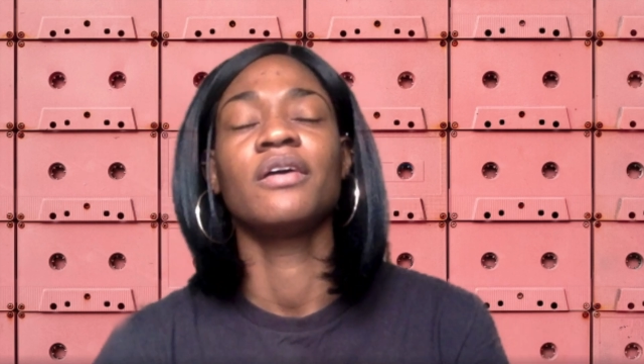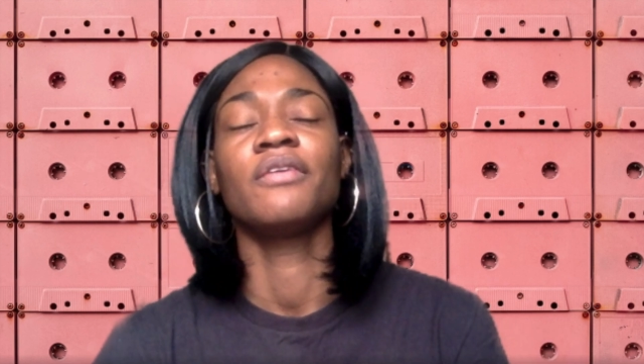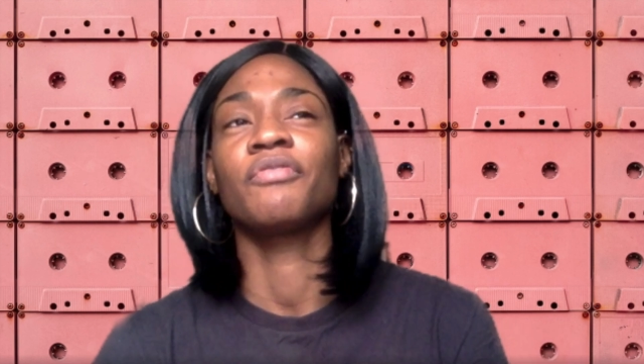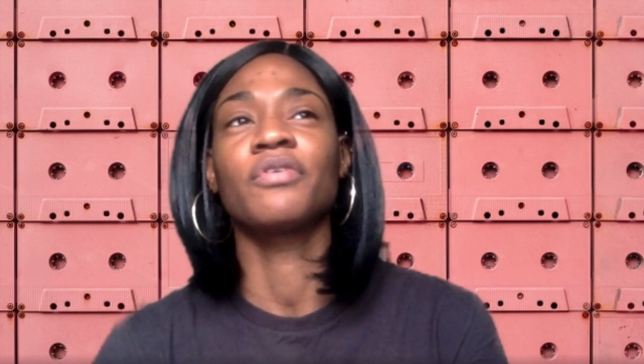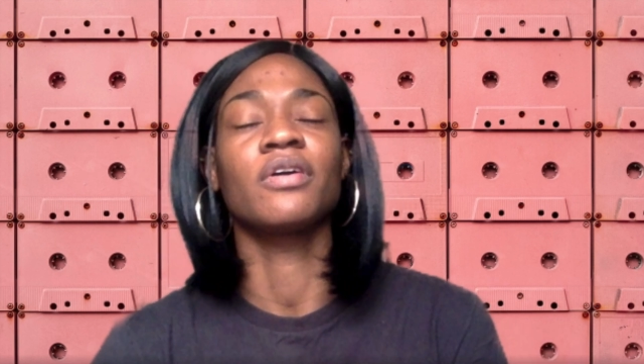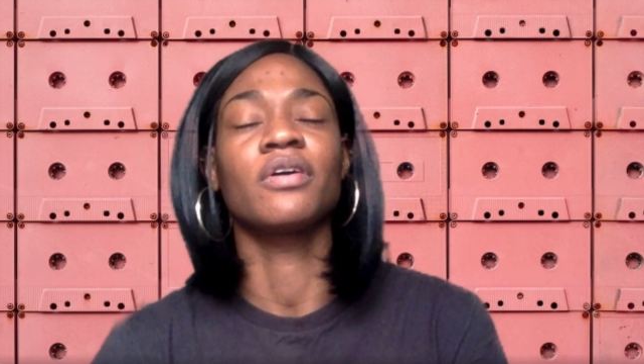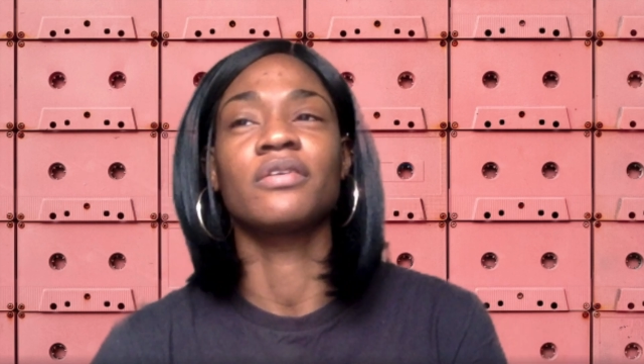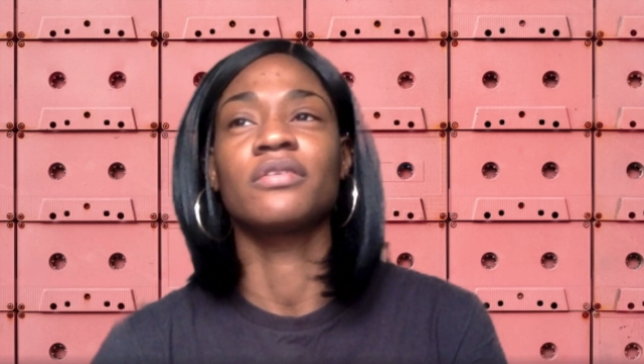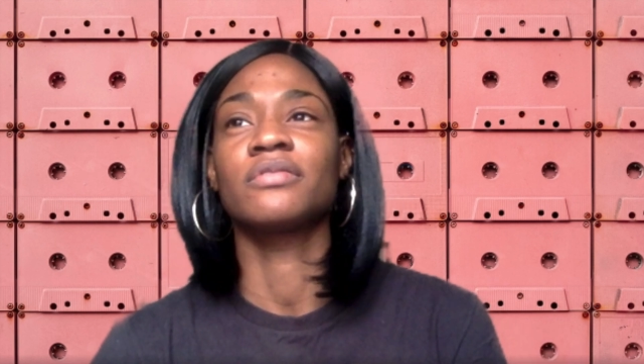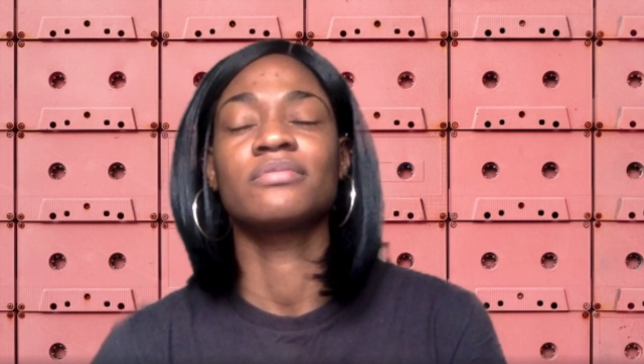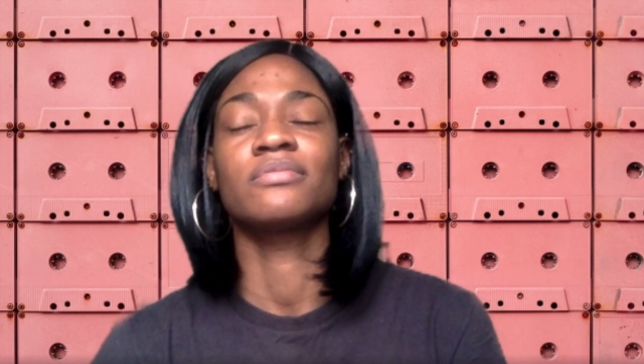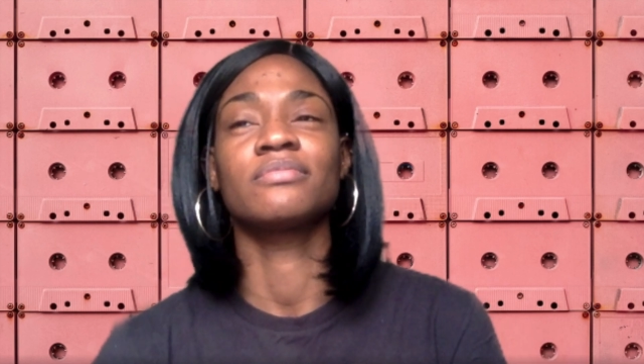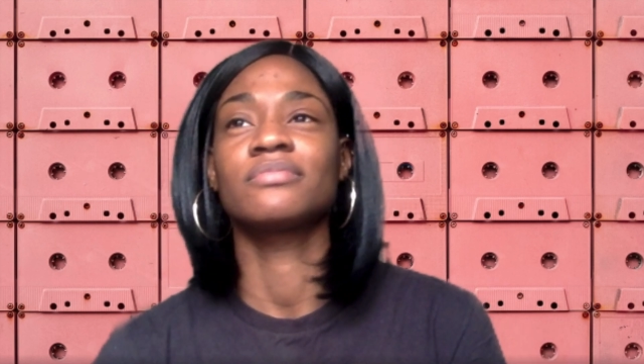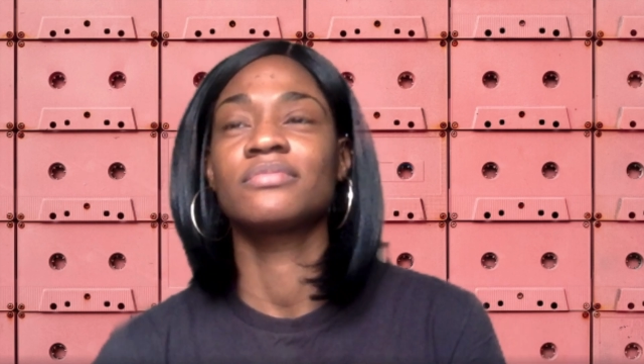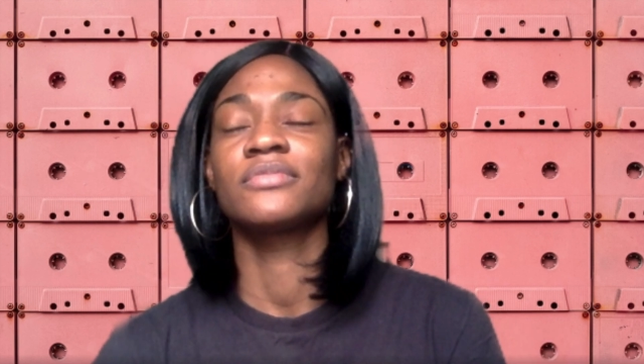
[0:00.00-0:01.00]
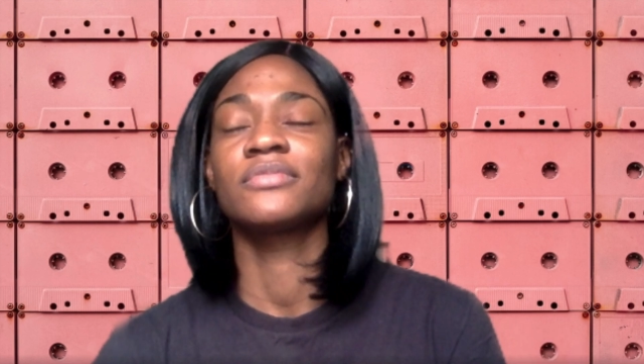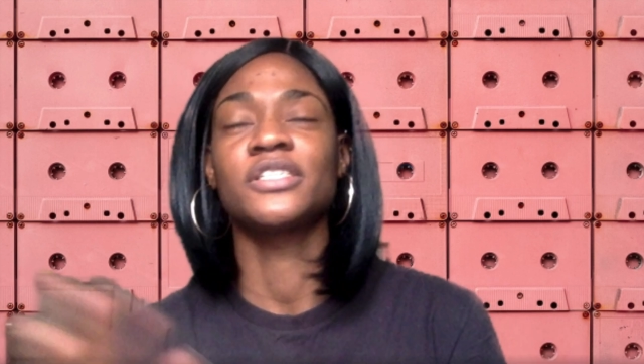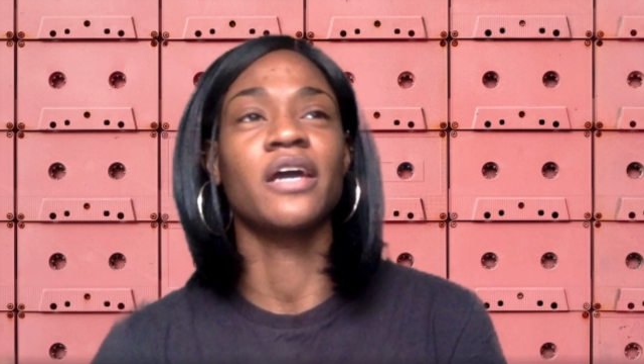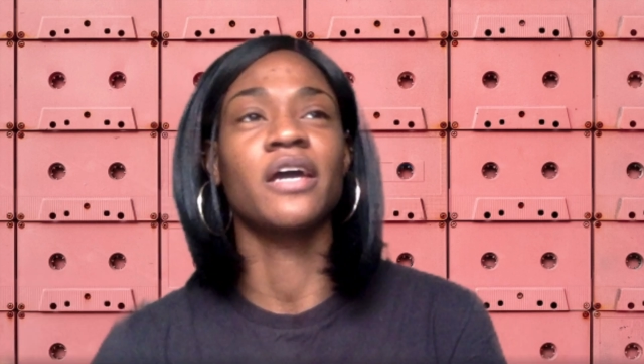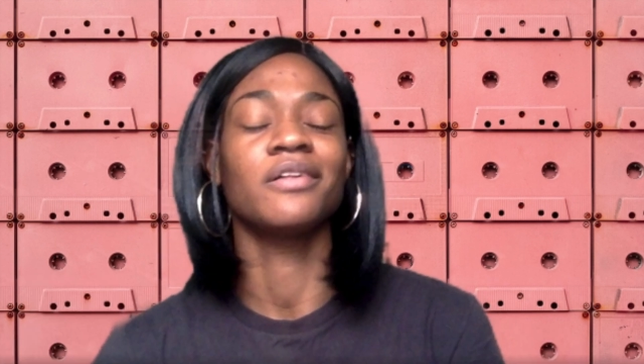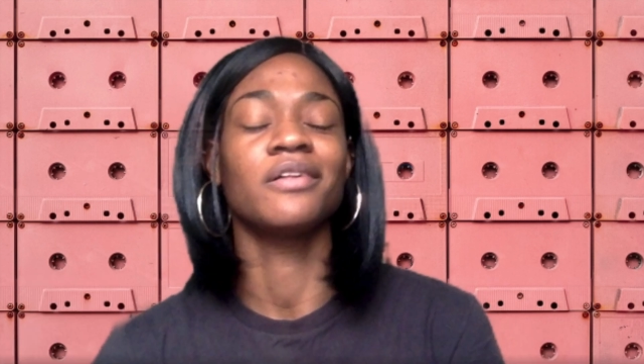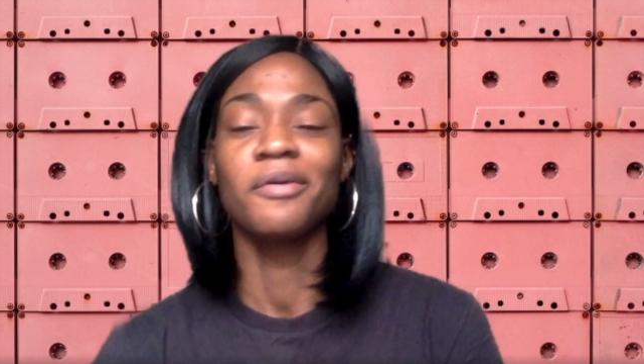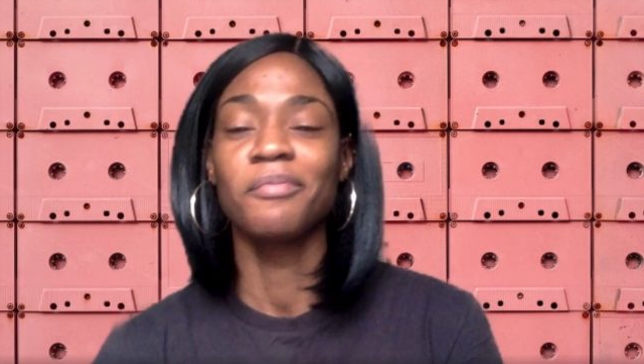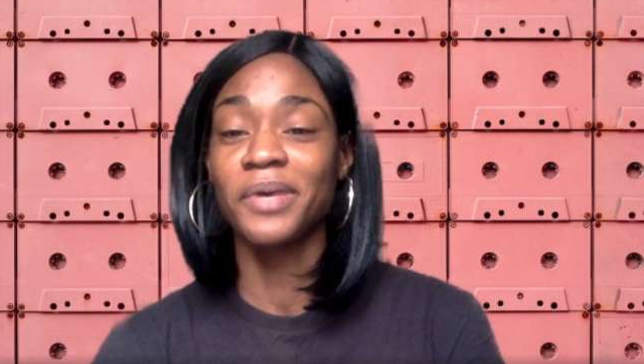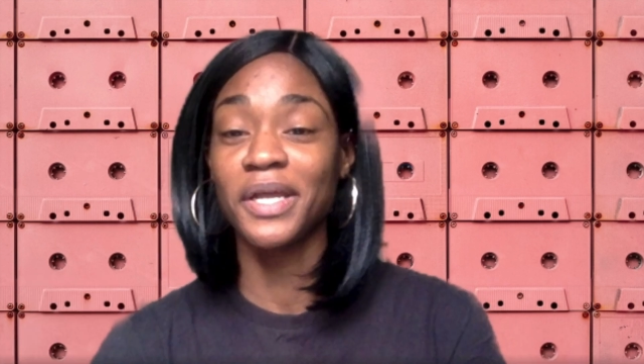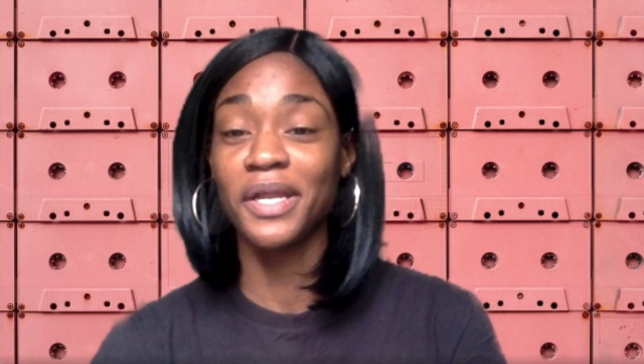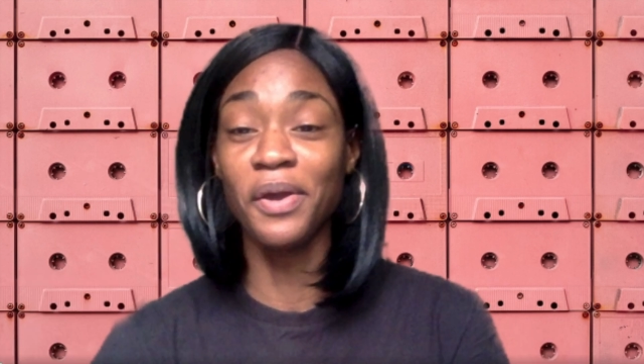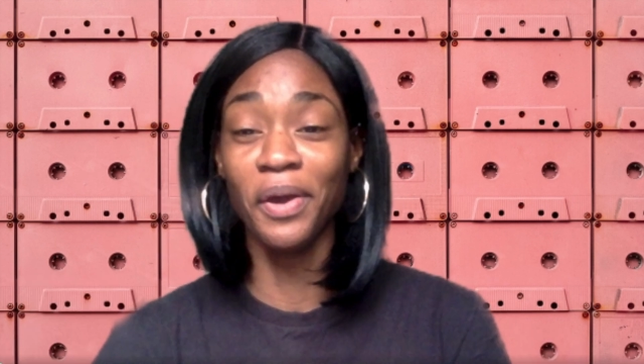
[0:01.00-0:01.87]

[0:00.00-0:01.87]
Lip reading: for another channel. But